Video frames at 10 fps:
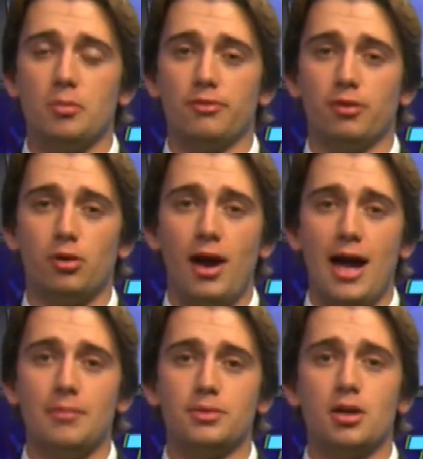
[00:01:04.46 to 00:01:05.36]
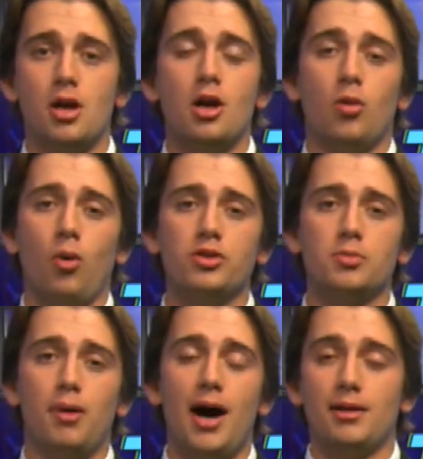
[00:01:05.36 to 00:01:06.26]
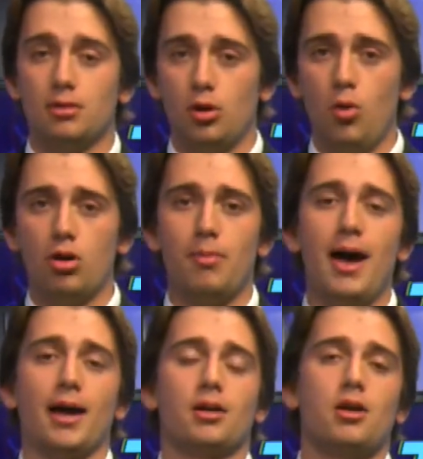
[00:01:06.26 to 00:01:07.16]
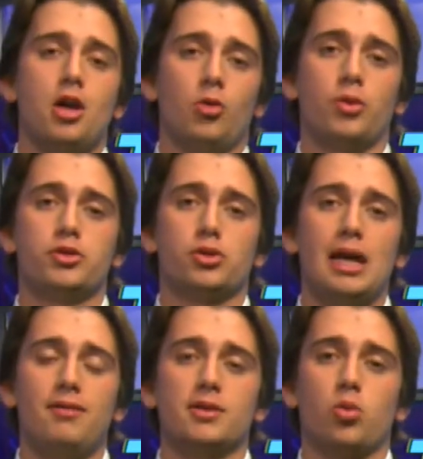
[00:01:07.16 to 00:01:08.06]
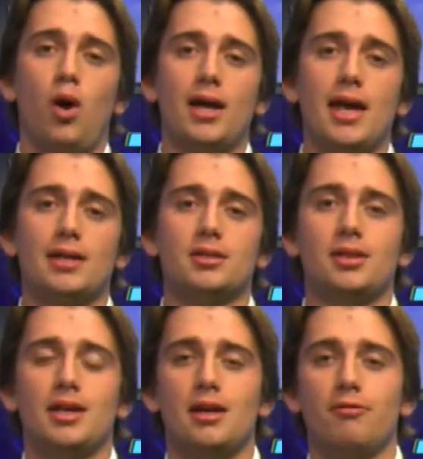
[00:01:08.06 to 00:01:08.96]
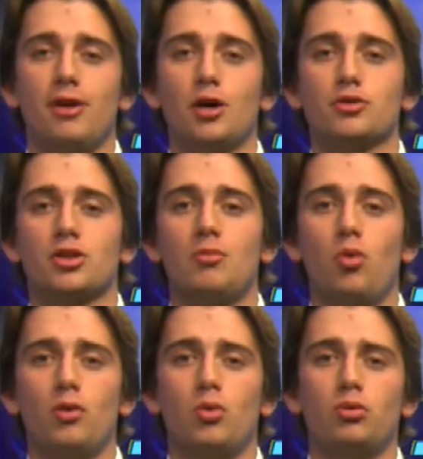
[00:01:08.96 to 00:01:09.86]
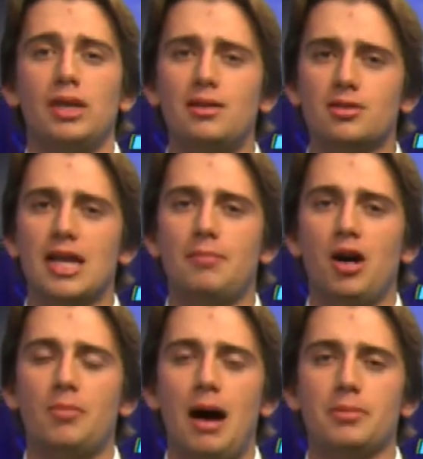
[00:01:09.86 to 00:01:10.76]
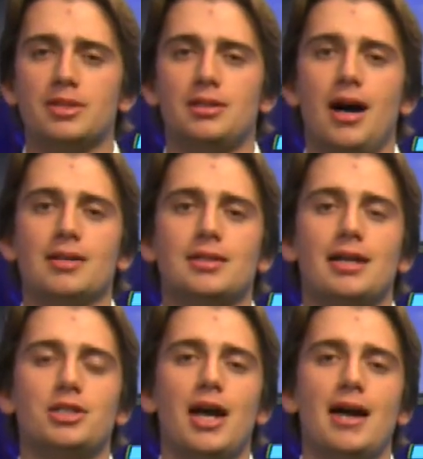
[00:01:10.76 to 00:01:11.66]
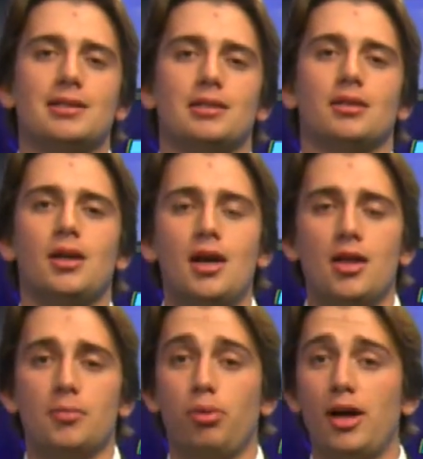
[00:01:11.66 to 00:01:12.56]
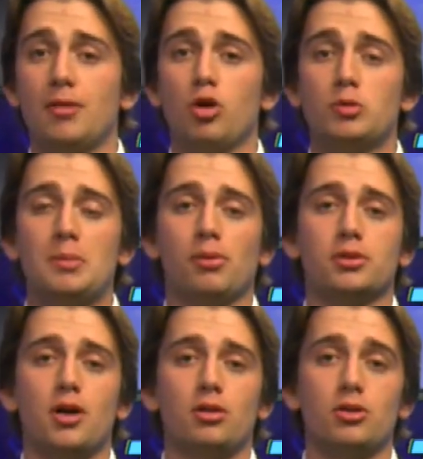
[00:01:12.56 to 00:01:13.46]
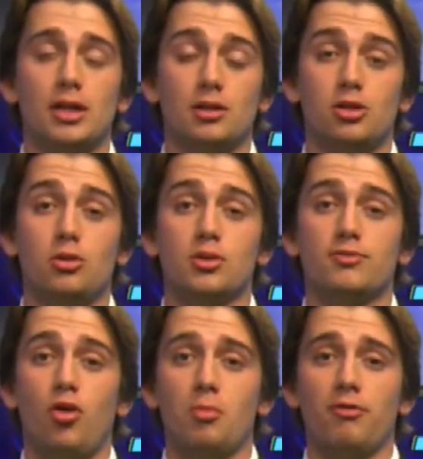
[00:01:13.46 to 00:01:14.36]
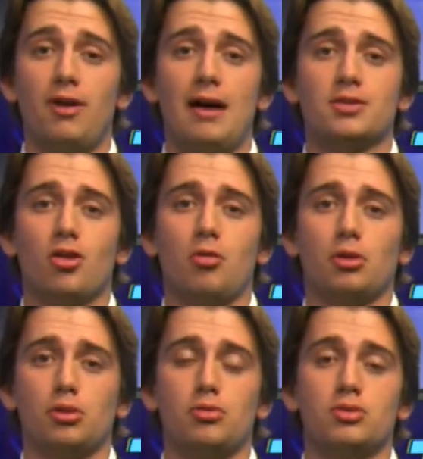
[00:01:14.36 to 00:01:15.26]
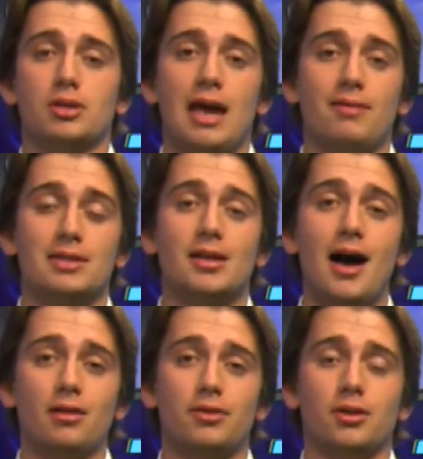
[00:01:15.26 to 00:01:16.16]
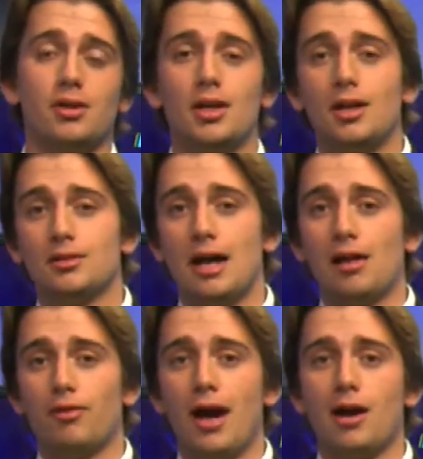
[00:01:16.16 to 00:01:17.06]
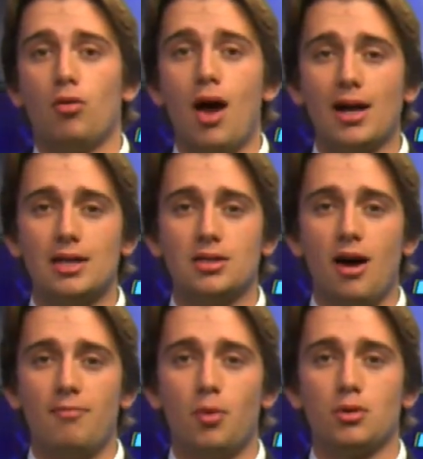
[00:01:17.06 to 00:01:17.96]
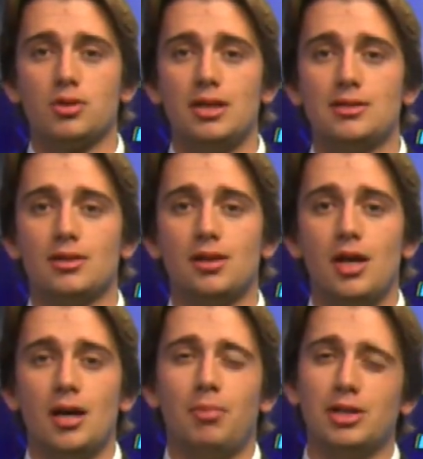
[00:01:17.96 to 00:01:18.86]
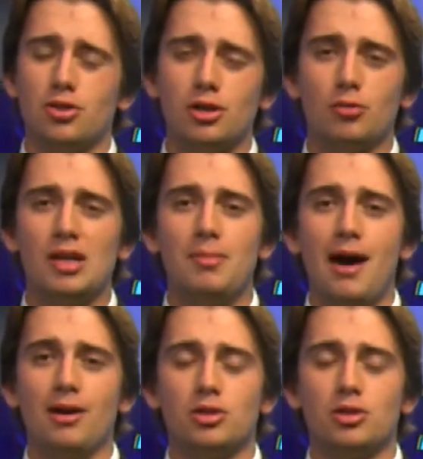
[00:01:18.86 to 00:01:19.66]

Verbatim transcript: open for grabs. One spot, cornerback. With Tre'Davious White headed to the NFL, someone will need to step up opposite Donte Jackson. The player most people are looking to is former five-star recruit Kevin Tolliver. Tolliver had a rocky sophomore season, but he's looking to rebound in